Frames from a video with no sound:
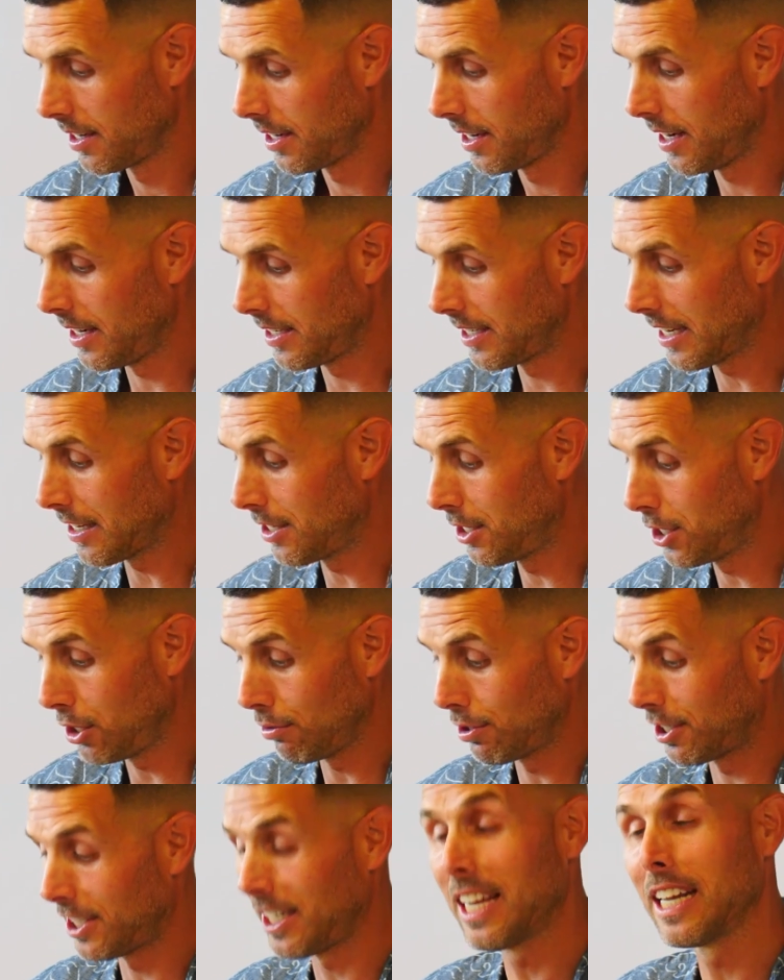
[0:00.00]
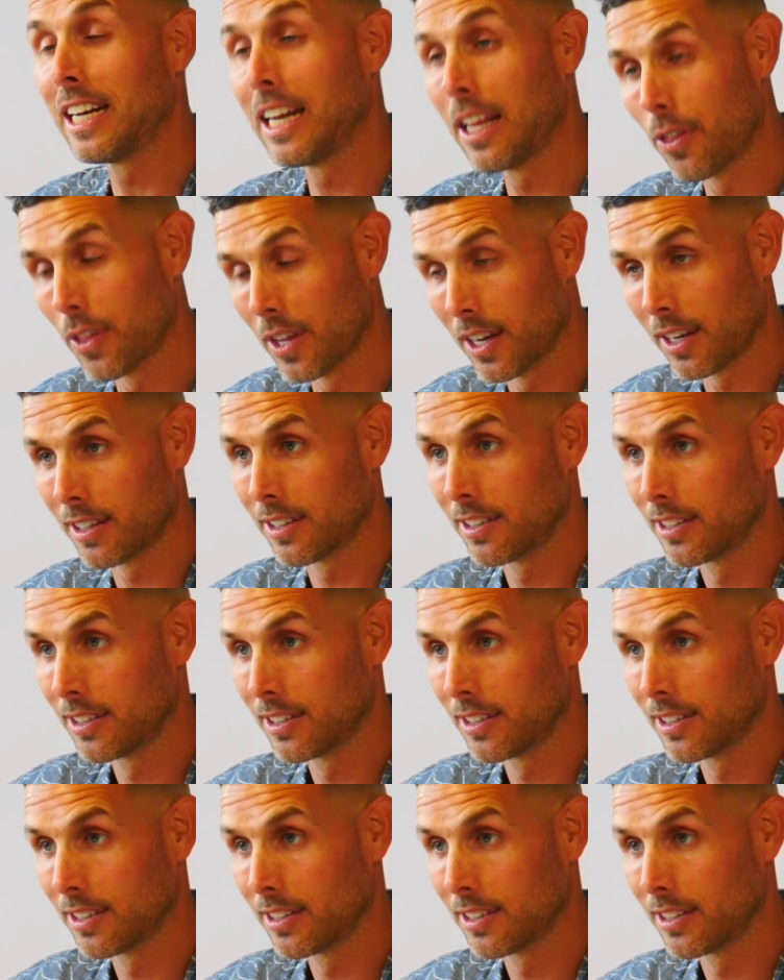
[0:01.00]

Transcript: He says, do you see anything?